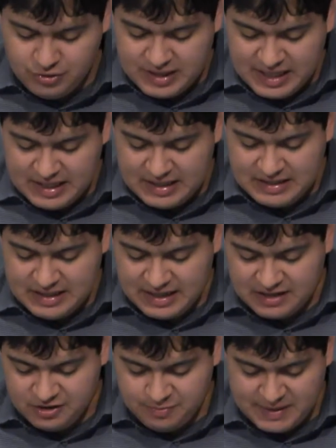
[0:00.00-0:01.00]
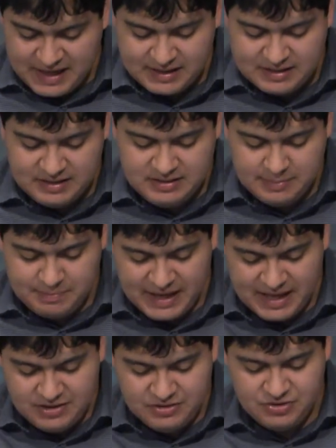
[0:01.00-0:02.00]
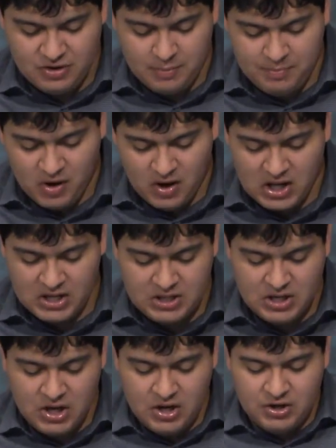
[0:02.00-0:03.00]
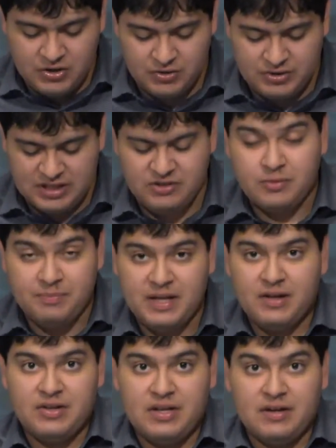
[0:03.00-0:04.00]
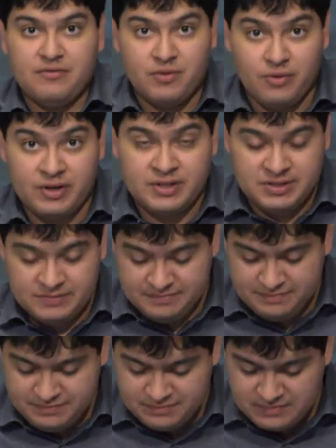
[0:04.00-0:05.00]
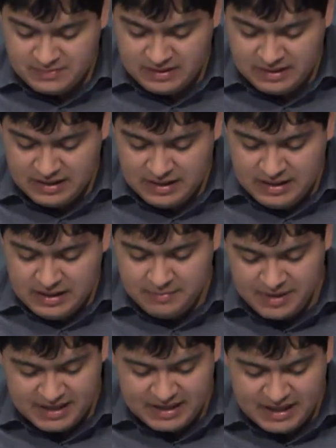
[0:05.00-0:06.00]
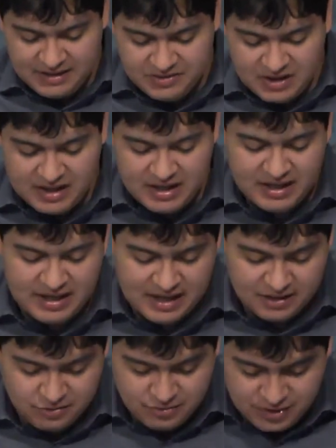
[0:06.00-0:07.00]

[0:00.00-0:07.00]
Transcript: can expect depends upon your disability, of course. In my case, I got extra